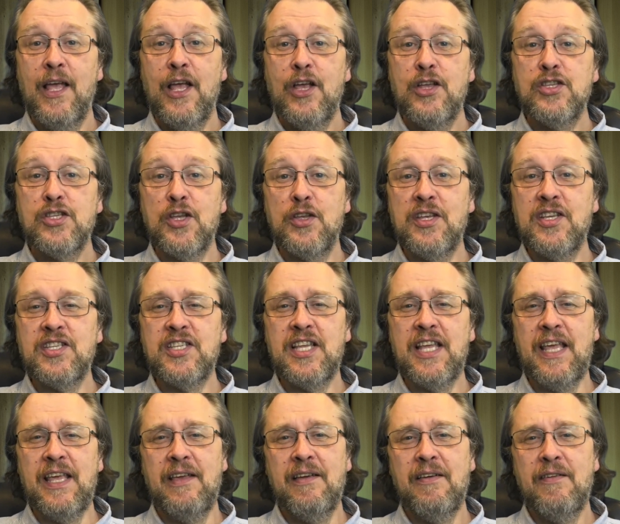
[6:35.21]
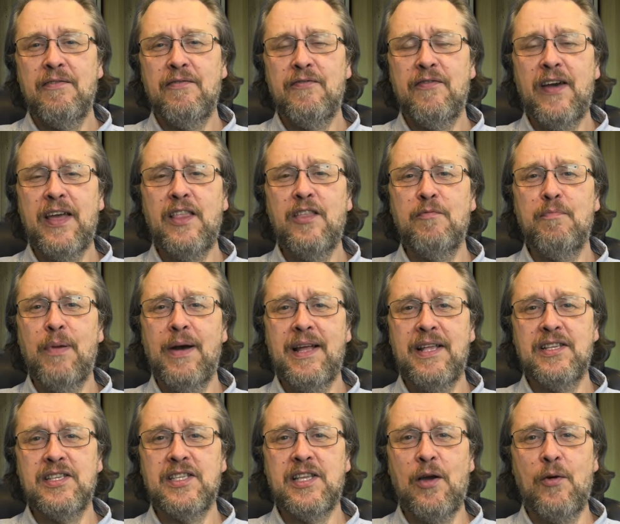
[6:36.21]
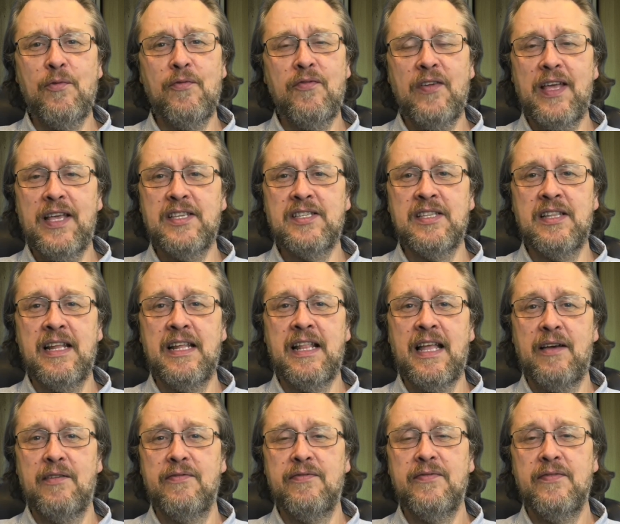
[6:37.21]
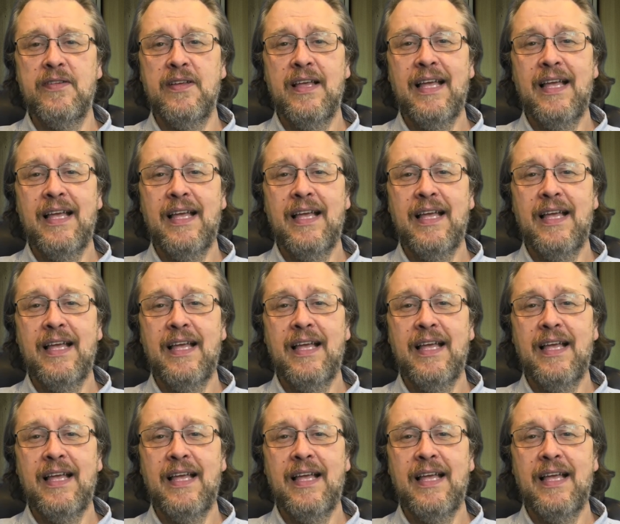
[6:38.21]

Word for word: so you see, faith by itself isn't enough